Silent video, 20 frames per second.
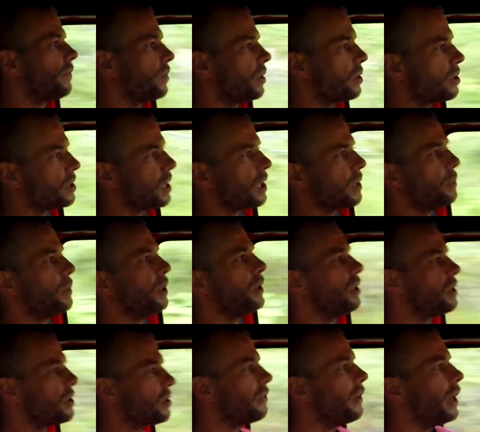The 6-speed
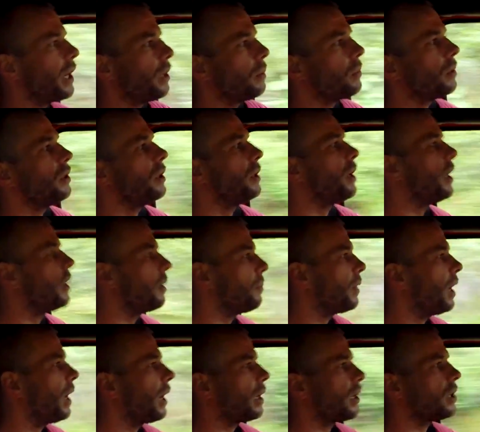is available in other
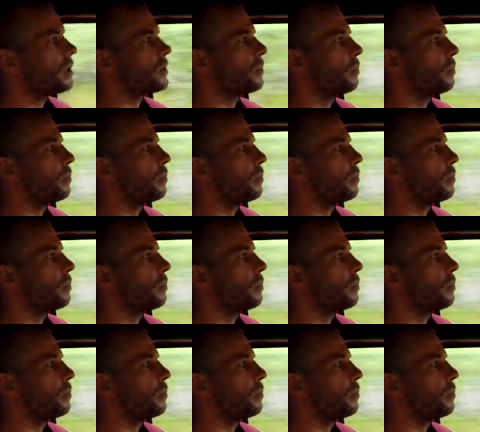markets,